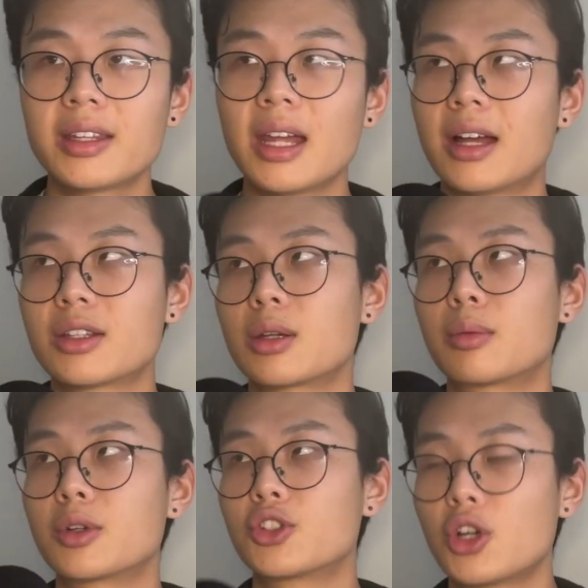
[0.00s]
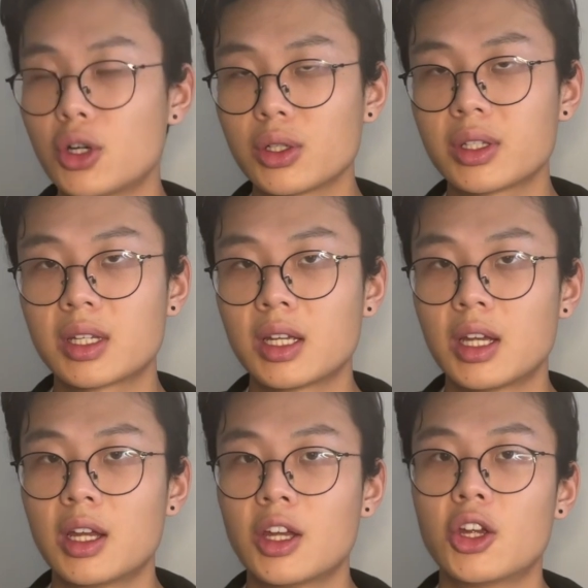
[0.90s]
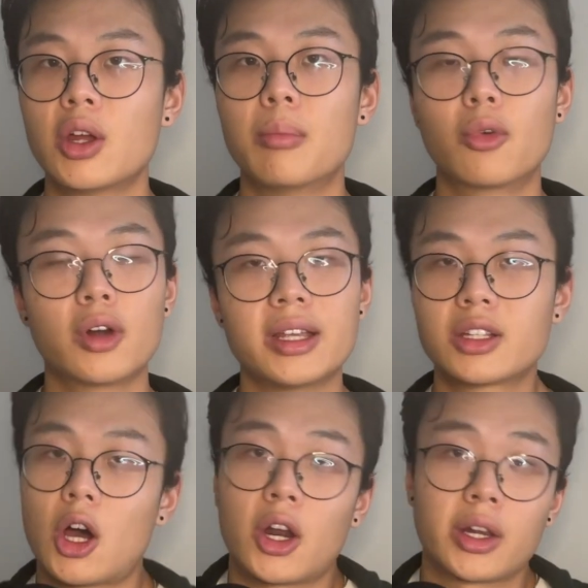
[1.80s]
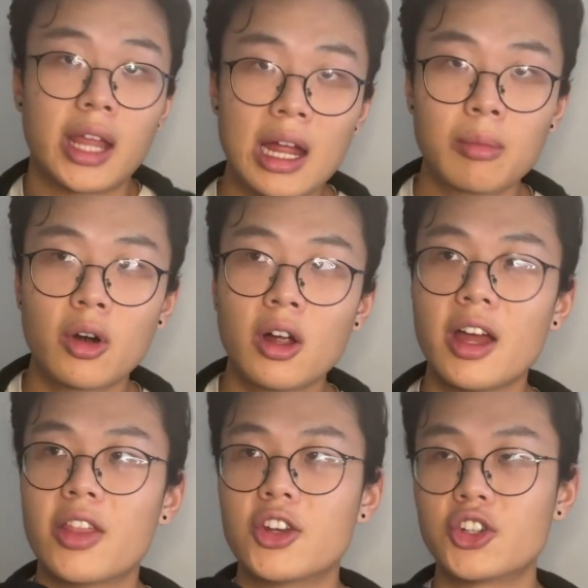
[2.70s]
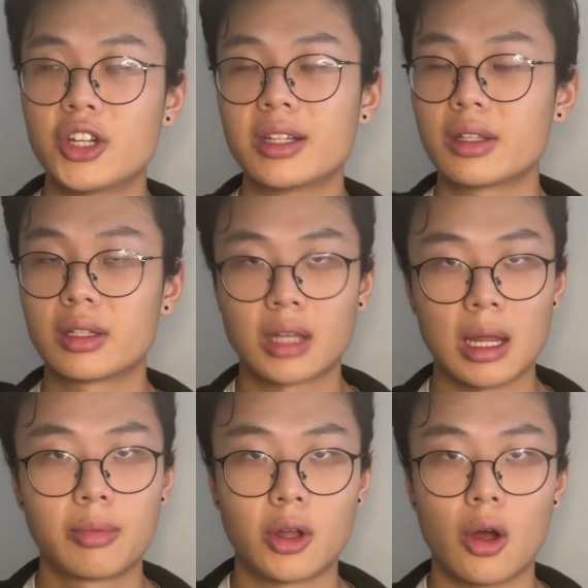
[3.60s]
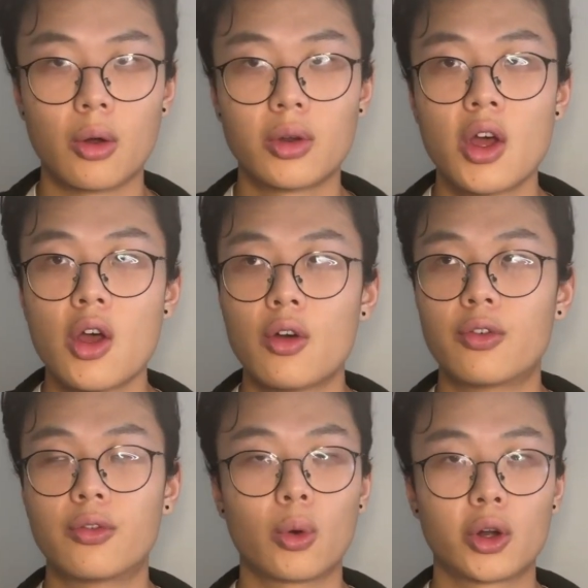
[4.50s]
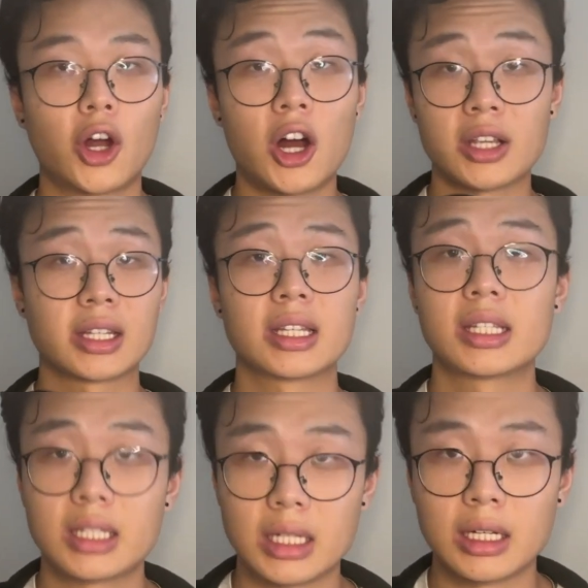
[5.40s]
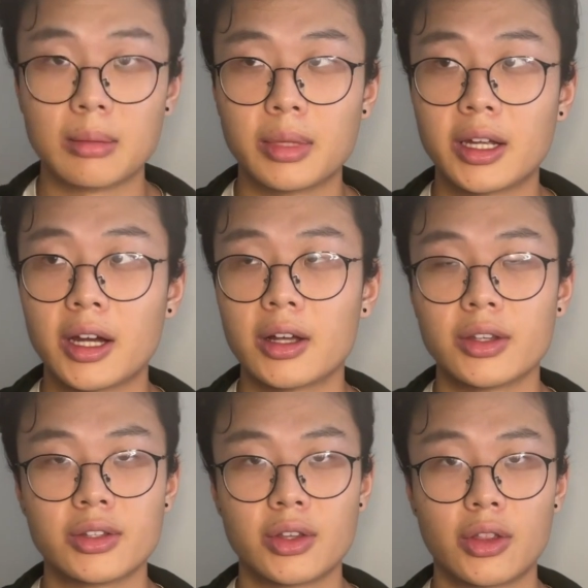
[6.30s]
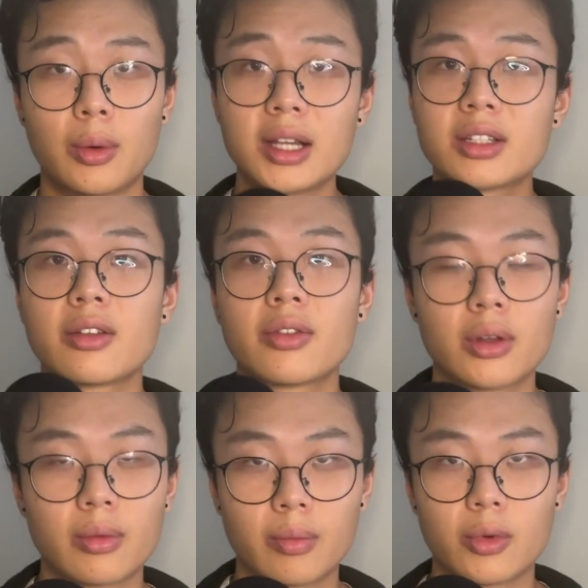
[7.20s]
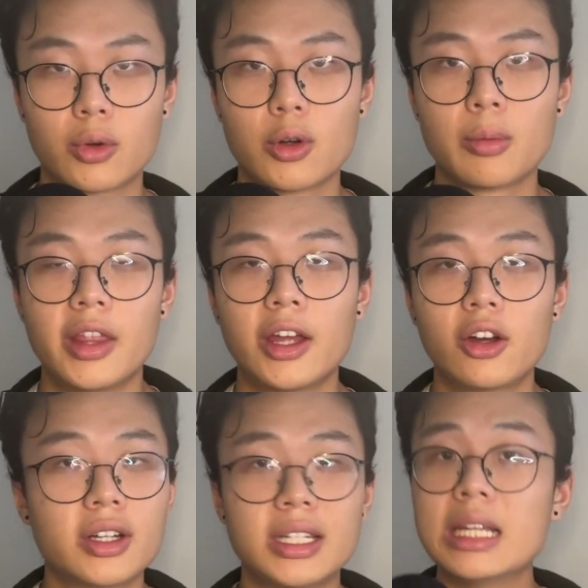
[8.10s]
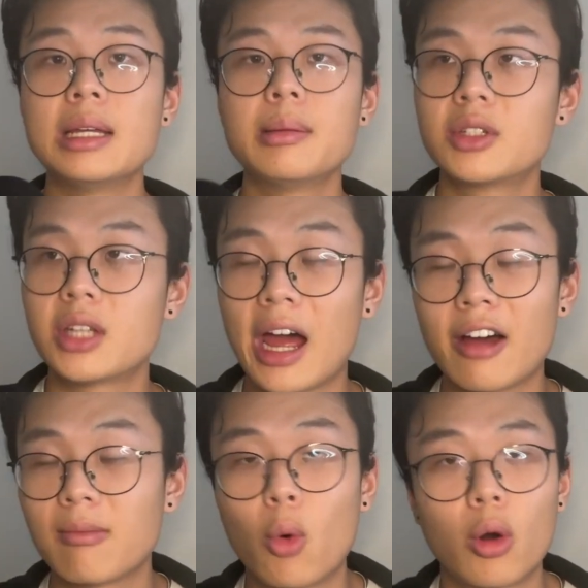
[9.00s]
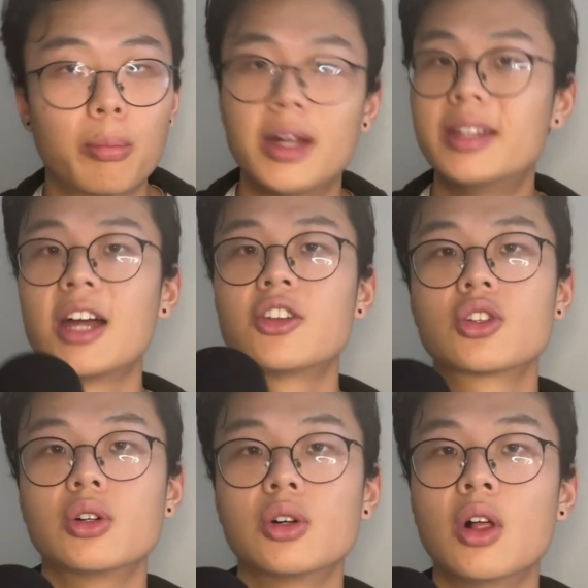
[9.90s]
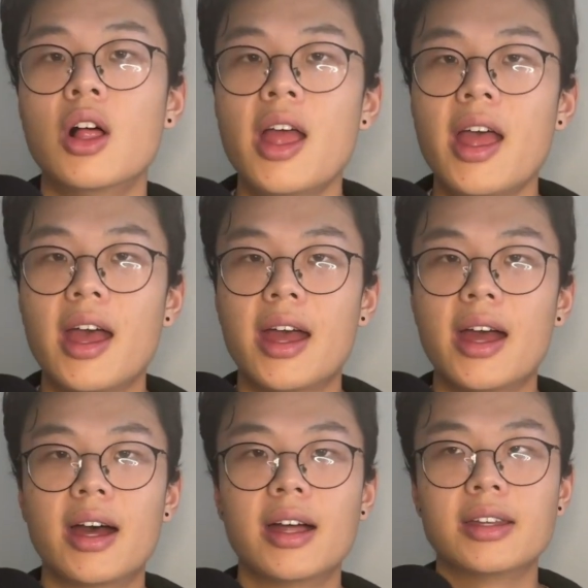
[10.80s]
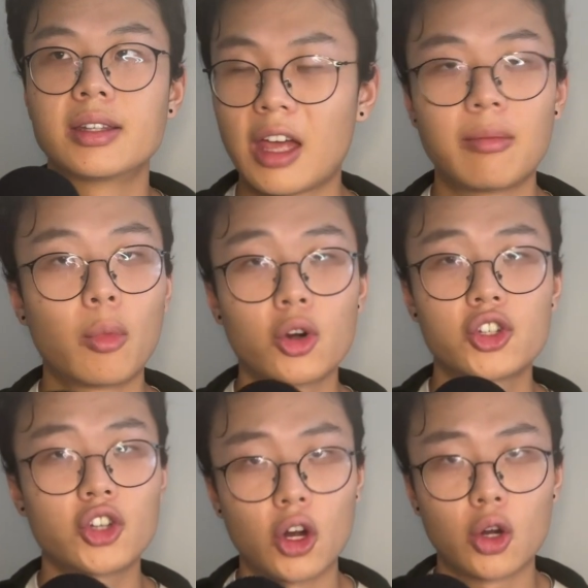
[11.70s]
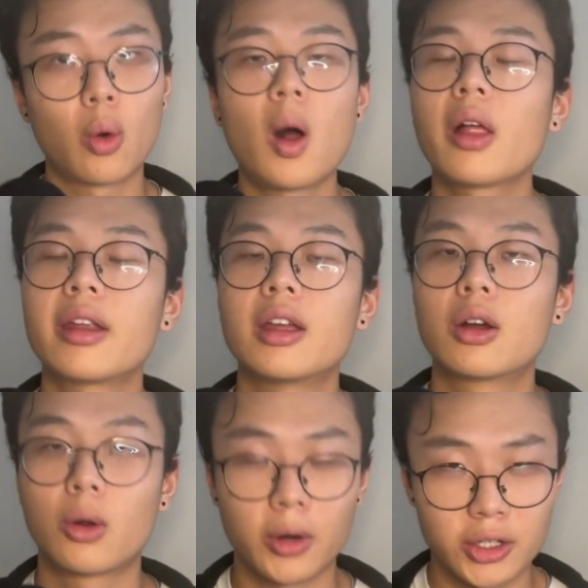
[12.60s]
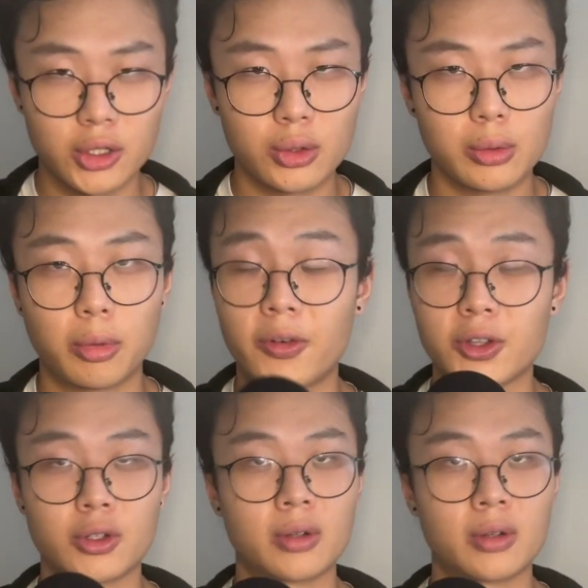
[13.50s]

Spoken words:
as the result, Marie is caught on camera, and then she is the scapegoat for causing this scene because the rest of the group, they're deemed to have more potential and have more star quality according to Professor